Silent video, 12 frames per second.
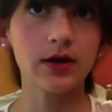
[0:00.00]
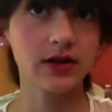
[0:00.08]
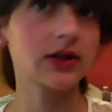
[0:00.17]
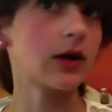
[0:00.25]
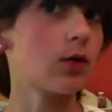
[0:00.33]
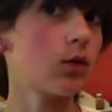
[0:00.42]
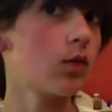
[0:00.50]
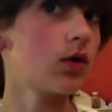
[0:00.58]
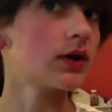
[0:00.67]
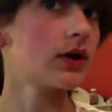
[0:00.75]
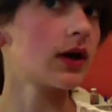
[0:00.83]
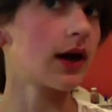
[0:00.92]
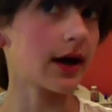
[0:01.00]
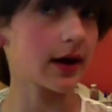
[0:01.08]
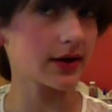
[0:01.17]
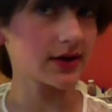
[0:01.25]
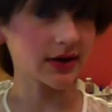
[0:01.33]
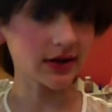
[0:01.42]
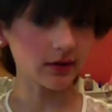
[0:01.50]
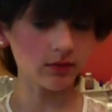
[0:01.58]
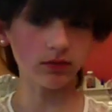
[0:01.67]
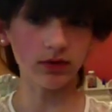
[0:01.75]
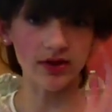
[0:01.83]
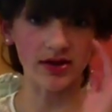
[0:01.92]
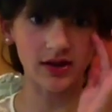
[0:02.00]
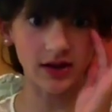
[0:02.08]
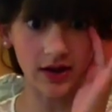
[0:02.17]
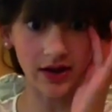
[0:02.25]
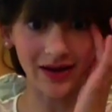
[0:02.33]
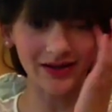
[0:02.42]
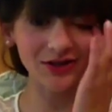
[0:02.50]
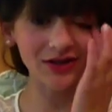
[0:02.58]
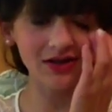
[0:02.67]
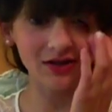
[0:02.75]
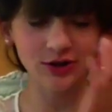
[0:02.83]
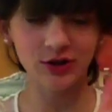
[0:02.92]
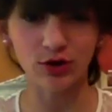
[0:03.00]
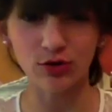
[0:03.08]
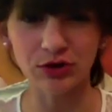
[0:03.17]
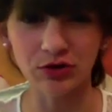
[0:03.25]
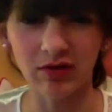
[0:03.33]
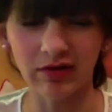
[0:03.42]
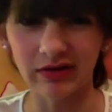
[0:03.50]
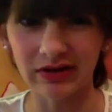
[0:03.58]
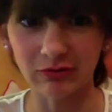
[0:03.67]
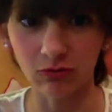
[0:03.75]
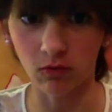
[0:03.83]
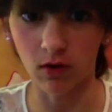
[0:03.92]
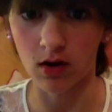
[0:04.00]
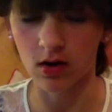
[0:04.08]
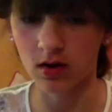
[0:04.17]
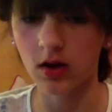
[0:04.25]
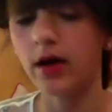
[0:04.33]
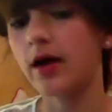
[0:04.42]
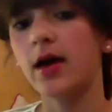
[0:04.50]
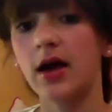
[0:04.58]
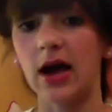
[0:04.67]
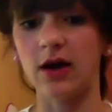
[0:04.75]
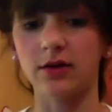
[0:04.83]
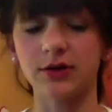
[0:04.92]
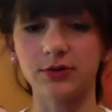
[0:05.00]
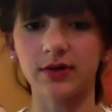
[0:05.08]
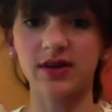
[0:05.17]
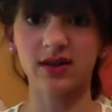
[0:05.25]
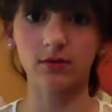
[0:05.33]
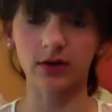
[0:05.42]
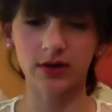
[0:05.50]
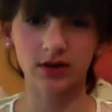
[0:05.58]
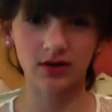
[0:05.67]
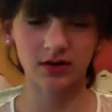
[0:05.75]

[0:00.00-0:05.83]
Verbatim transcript: So what I did was I actually kind of showed you a little wrong how to do it. So what